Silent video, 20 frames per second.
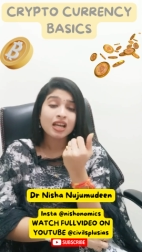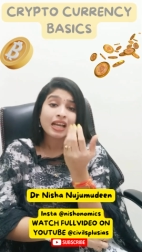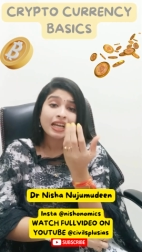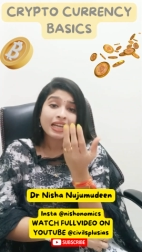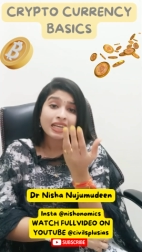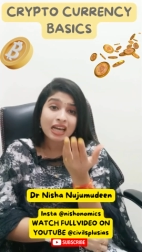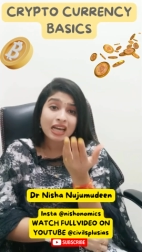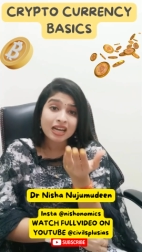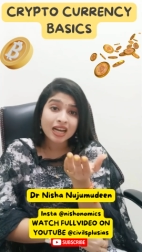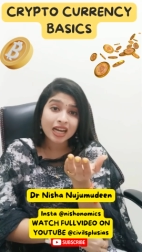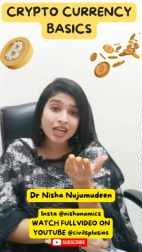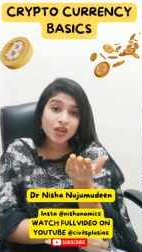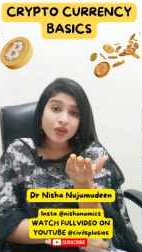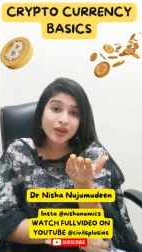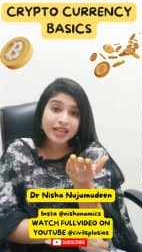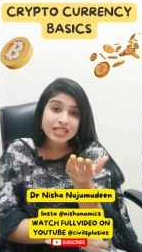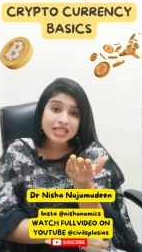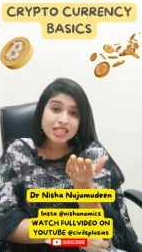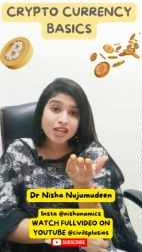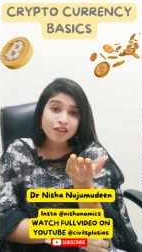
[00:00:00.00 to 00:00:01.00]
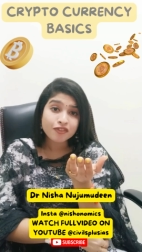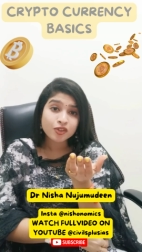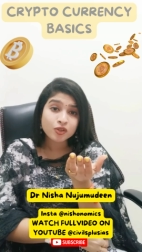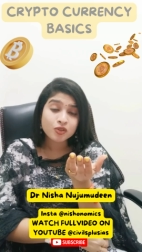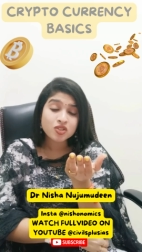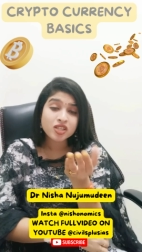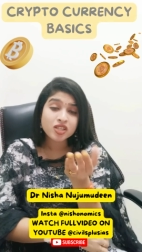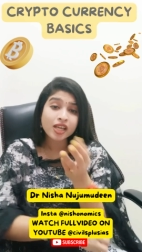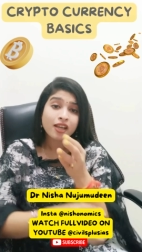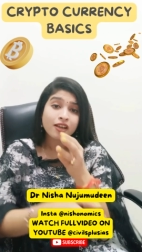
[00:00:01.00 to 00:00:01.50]
In our country, India, if you
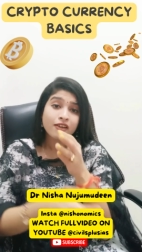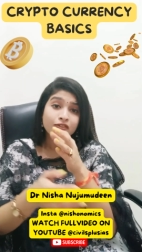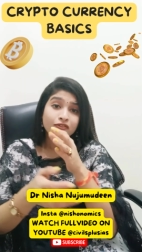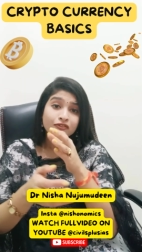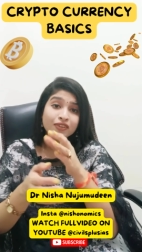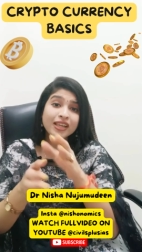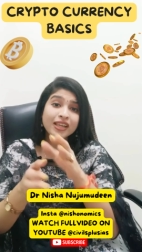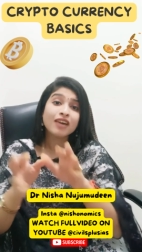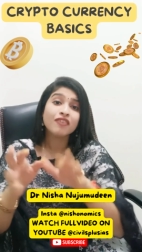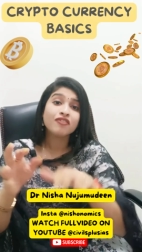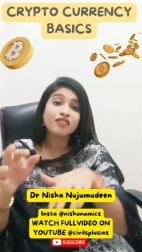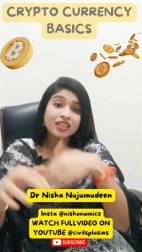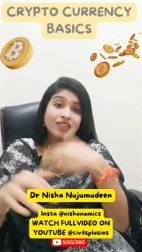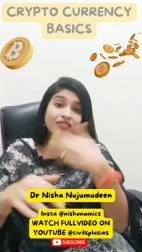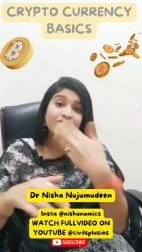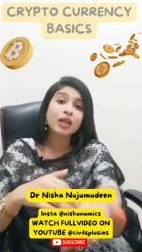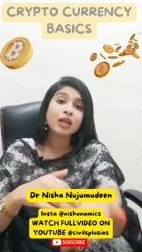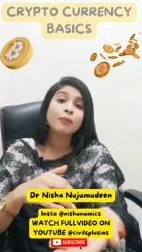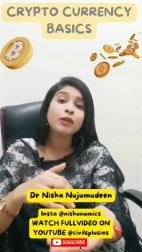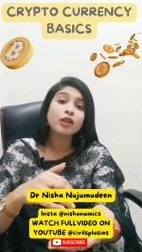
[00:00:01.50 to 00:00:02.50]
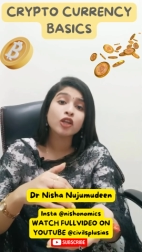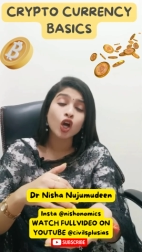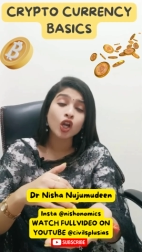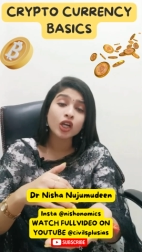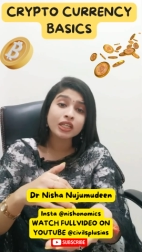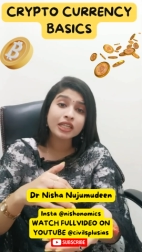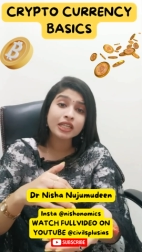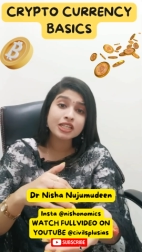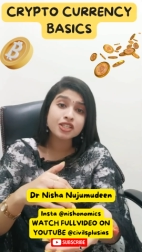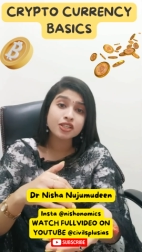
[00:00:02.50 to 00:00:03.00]
see, we have developed an
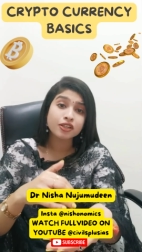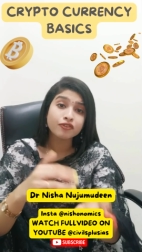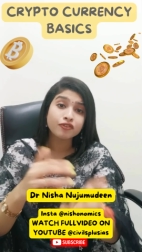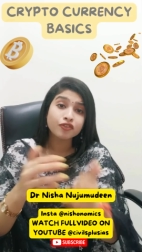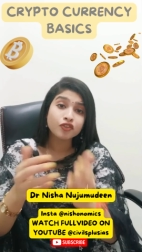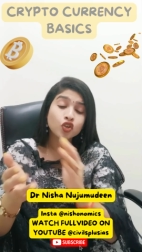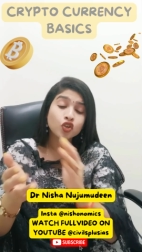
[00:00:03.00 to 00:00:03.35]
alternative